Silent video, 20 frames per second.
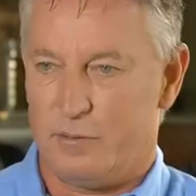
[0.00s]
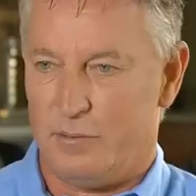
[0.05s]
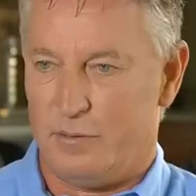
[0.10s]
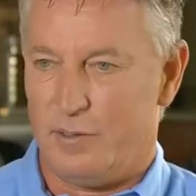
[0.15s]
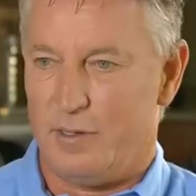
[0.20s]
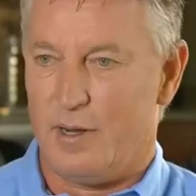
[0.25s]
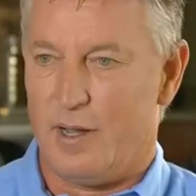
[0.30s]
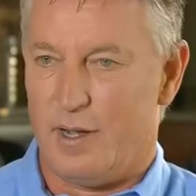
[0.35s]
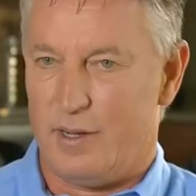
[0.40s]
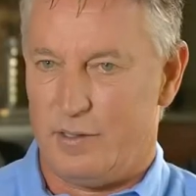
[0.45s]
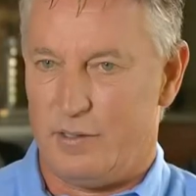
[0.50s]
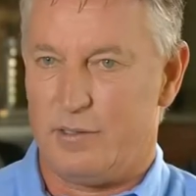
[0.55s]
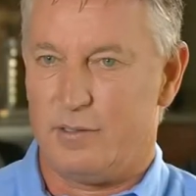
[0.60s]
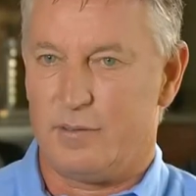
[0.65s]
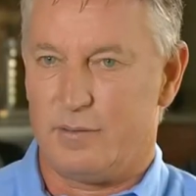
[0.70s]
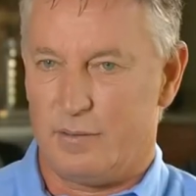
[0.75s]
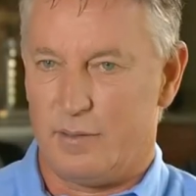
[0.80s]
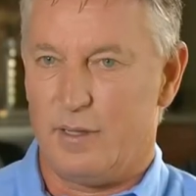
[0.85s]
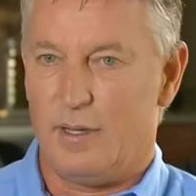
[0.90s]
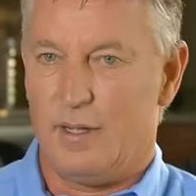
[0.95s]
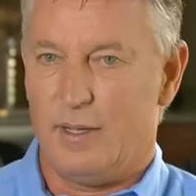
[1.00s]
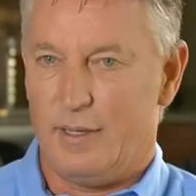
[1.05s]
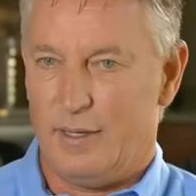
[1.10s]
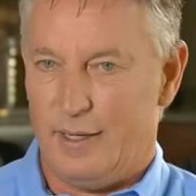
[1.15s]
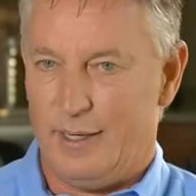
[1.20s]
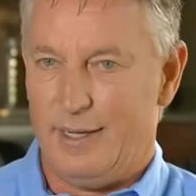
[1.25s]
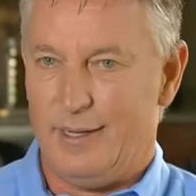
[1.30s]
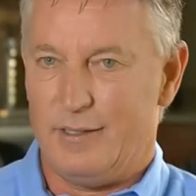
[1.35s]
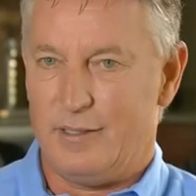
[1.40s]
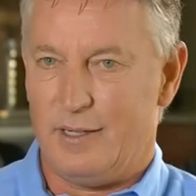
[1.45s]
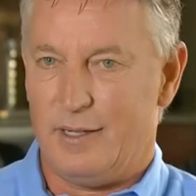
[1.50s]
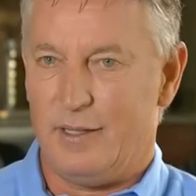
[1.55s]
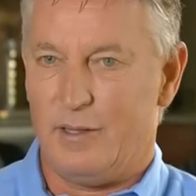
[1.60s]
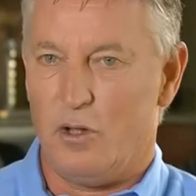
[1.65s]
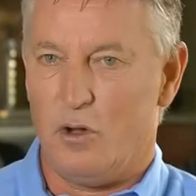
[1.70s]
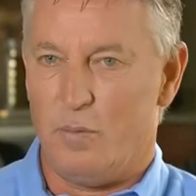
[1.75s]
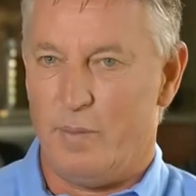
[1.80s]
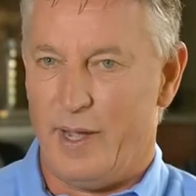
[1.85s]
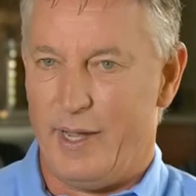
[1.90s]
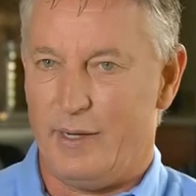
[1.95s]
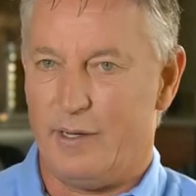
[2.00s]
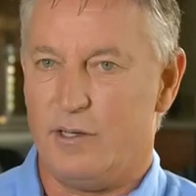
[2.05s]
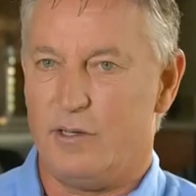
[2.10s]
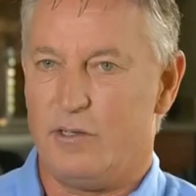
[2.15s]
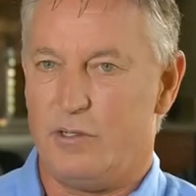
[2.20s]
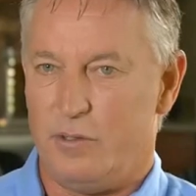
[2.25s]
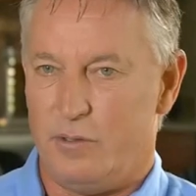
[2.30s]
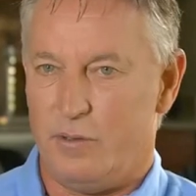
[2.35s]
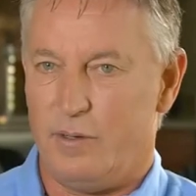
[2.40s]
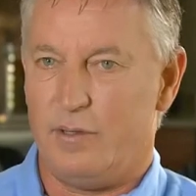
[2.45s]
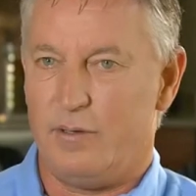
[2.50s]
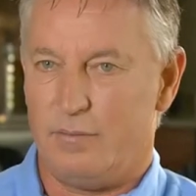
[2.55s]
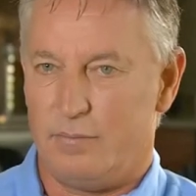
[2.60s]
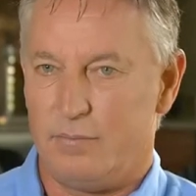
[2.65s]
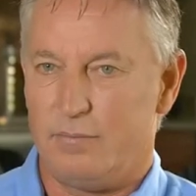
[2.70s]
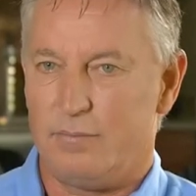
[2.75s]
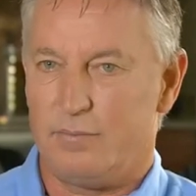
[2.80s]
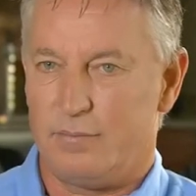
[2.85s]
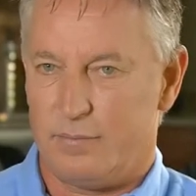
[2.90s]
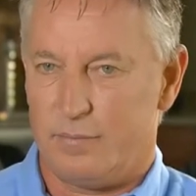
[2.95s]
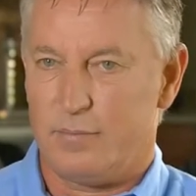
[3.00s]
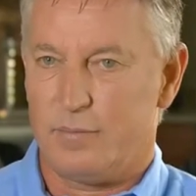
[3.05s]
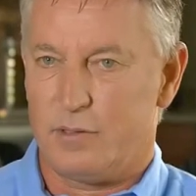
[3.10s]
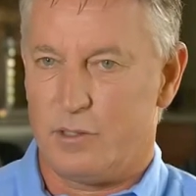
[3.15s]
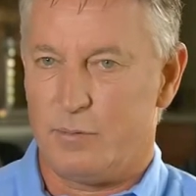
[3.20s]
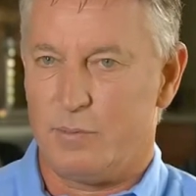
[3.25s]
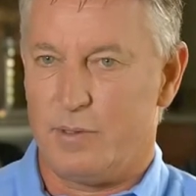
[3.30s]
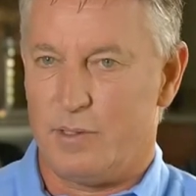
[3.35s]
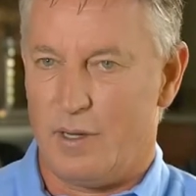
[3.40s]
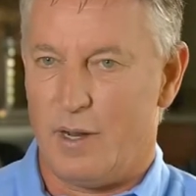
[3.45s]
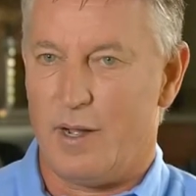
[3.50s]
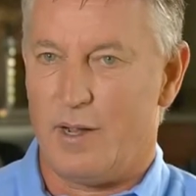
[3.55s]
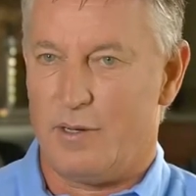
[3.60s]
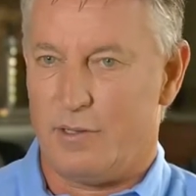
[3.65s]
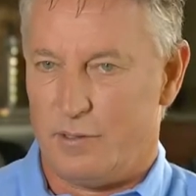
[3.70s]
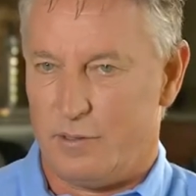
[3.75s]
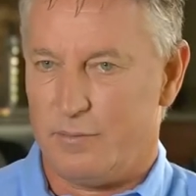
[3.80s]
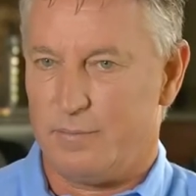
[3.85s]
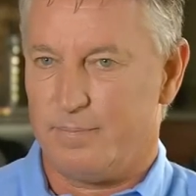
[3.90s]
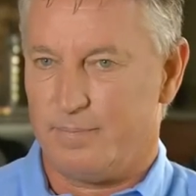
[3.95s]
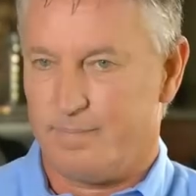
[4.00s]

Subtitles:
really nice, easy, low maintenance unit. It's been nice.